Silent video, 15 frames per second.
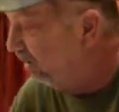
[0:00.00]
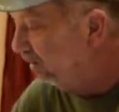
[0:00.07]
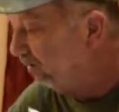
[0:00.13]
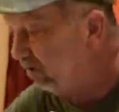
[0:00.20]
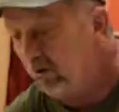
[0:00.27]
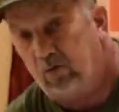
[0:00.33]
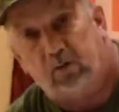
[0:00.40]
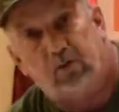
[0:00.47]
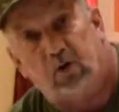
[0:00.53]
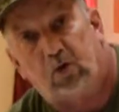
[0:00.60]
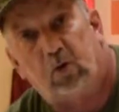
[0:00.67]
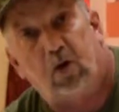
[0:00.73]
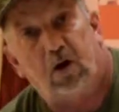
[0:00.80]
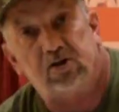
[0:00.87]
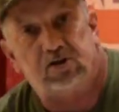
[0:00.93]
they're
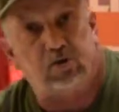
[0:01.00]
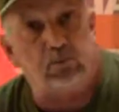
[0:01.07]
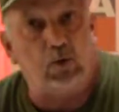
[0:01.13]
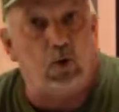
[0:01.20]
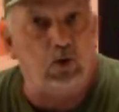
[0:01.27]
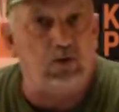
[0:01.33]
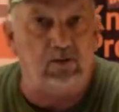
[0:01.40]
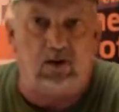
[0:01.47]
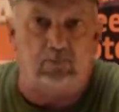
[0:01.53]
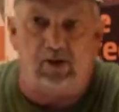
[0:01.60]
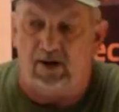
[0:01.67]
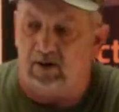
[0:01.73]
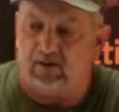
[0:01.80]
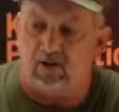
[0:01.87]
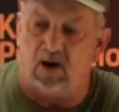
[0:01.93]
crushed, they're broken, they're
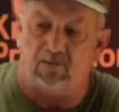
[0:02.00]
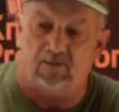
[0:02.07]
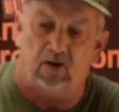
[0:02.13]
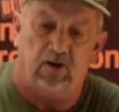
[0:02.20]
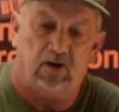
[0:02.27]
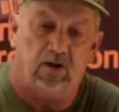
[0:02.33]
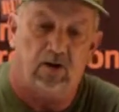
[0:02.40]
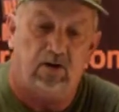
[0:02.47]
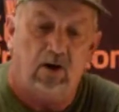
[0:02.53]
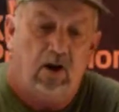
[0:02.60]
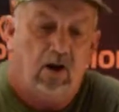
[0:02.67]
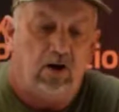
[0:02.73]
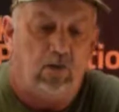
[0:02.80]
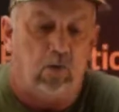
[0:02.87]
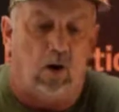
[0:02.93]
bent, they're not very good.
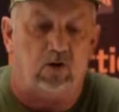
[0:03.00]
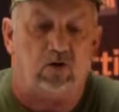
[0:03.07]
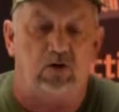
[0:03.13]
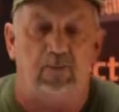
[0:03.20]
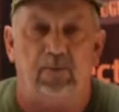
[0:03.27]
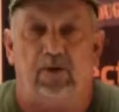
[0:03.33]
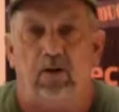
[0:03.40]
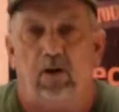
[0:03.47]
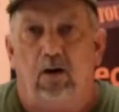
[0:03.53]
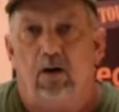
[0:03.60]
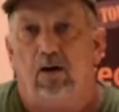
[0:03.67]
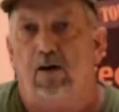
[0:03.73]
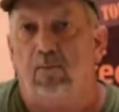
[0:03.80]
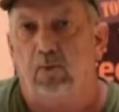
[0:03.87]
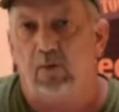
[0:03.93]
Your water treatment,
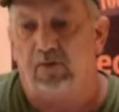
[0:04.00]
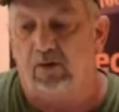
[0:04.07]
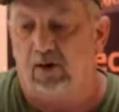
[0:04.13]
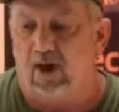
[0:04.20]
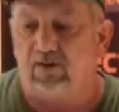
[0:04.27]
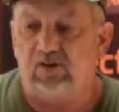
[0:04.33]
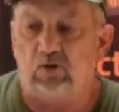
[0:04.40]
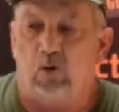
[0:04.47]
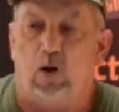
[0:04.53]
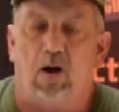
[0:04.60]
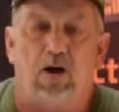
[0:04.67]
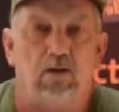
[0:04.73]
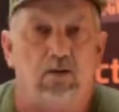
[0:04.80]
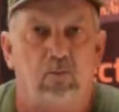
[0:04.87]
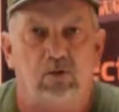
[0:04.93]
you have both the live
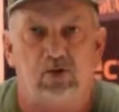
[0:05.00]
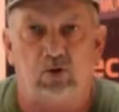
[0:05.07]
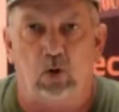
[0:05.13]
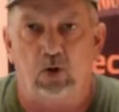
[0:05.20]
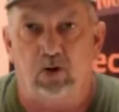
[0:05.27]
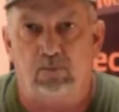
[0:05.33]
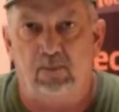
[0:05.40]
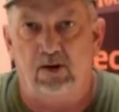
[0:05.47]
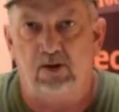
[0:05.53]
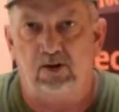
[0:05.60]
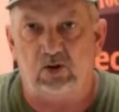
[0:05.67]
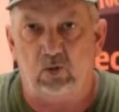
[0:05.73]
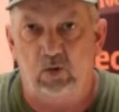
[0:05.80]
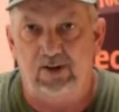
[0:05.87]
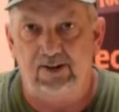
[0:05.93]
straw and the Sawyer mini
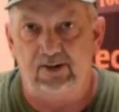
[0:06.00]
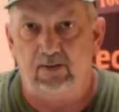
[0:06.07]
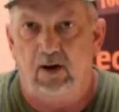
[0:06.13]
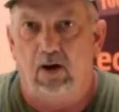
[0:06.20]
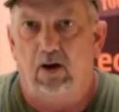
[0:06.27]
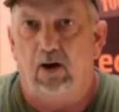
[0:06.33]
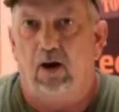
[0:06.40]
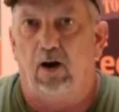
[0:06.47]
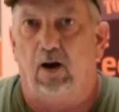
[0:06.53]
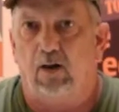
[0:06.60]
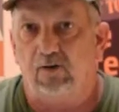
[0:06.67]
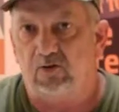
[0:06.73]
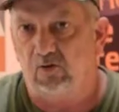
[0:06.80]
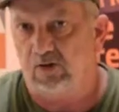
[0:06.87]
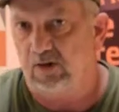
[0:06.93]
squeeze.
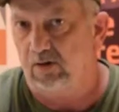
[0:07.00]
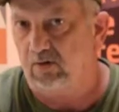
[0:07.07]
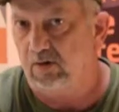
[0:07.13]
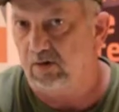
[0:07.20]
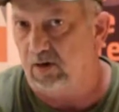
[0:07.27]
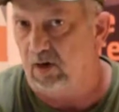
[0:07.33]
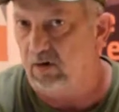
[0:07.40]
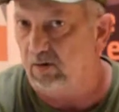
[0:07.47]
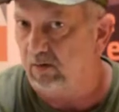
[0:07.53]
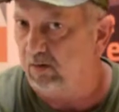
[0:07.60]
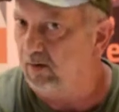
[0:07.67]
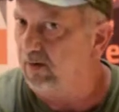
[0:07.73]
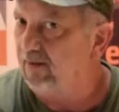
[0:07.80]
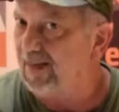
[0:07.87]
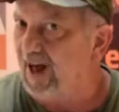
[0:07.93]
This one treats
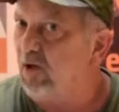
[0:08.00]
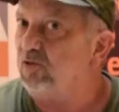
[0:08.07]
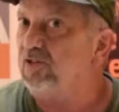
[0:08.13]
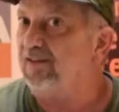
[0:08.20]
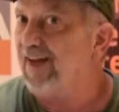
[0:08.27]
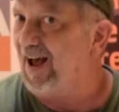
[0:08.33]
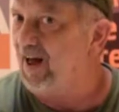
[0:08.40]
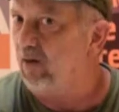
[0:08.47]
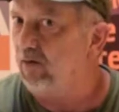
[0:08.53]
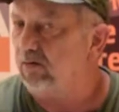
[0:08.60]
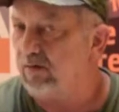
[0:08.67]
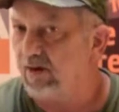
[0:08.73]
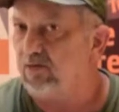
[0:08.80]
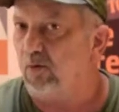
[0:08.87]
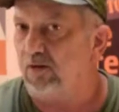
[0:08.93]
100,000 gallons,
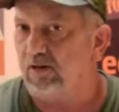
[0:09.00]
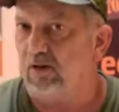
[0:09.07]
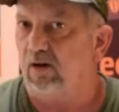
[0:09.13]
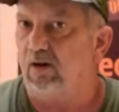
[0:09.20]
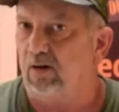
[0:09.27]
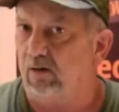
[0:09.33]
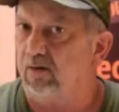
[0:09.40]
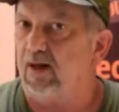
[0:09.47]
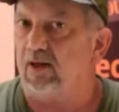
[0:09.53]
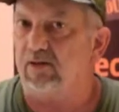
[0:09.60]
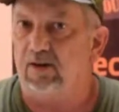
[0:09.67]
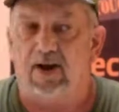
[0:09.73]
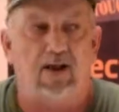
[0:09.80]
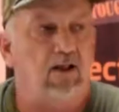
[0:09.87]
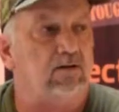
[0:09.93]
that's what I said,
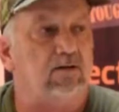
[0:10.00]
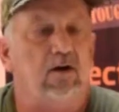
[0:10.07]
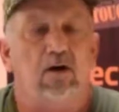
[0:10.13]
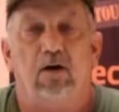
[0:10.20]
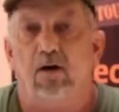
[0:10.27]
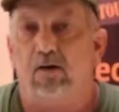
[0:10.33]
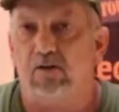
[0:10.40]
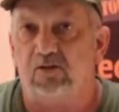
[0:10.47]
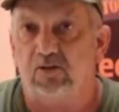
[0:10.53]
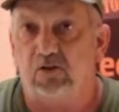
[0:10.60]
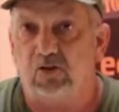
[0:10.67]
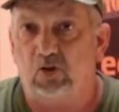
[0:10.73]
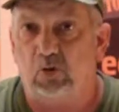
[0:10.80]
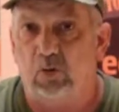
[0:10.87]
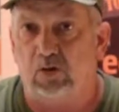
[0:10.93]
100,000 gallons. And this
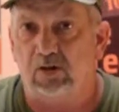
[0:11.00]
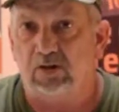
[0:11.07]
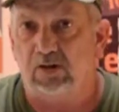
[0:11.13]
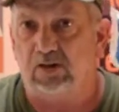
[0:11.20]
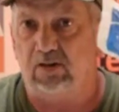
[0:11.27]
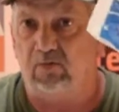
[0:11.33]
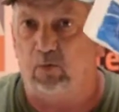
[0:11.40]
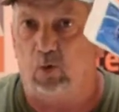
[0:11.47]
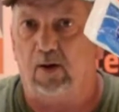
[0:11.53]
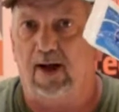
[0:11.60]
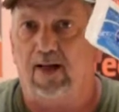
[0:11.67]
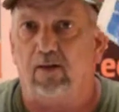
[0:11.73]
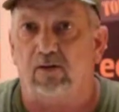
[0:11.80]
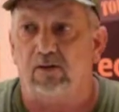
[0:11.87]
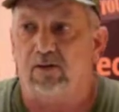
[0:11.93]
one's 264
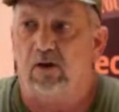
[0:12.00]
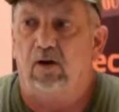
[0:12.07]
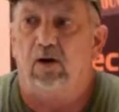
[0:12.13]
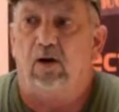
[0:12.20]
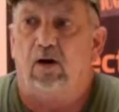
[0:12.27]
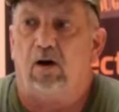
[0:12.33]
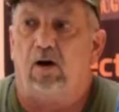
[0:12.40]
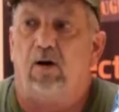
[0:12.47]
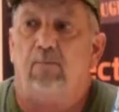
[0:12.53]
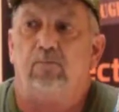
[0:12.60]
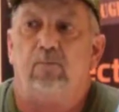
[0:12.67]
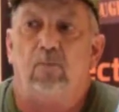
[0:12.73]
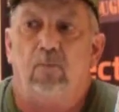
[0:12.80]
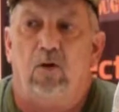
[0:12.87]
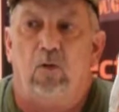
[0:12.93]
gallons.
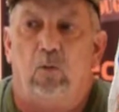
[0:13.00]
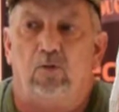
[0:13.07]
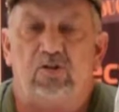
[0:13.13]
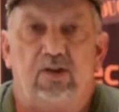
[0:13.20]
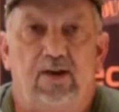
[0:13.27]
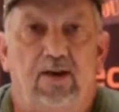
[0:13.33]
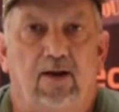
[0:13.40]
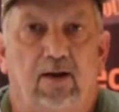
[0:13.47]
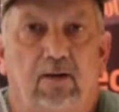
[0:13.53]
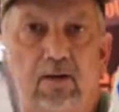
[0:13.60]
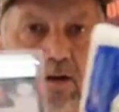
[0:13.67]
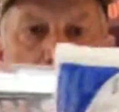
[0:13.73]
Once again,